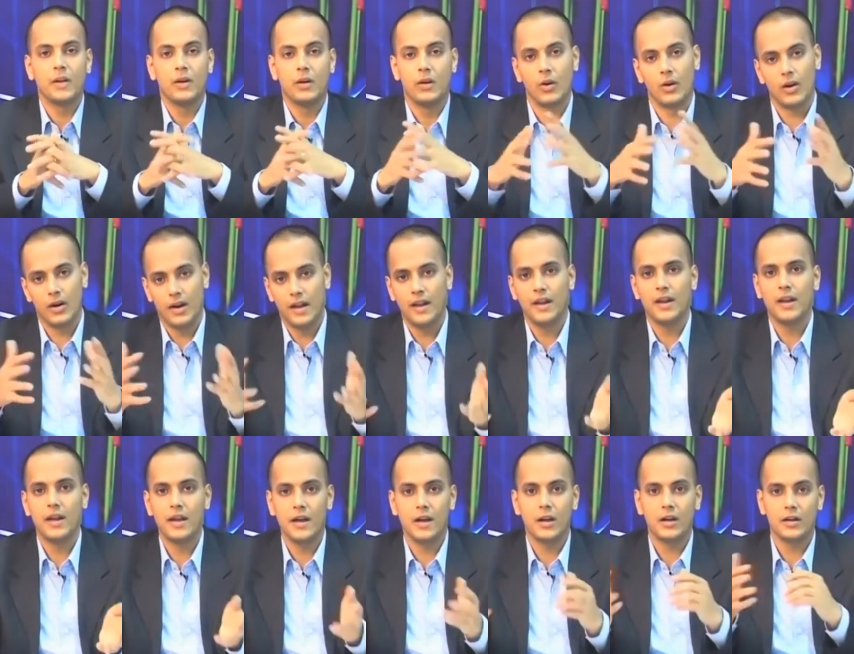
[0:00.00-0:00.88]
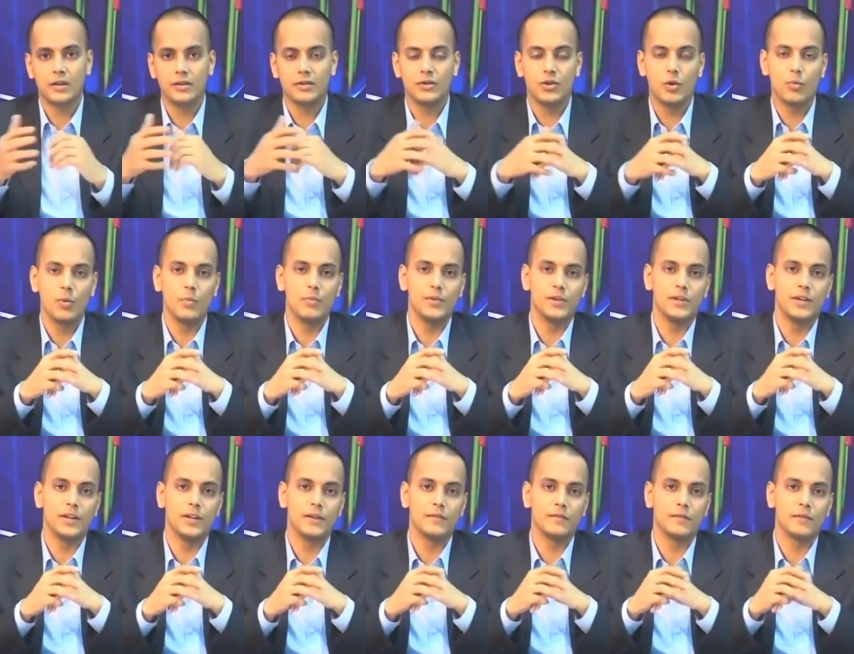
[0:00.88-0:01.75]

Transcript: or in any turbo machine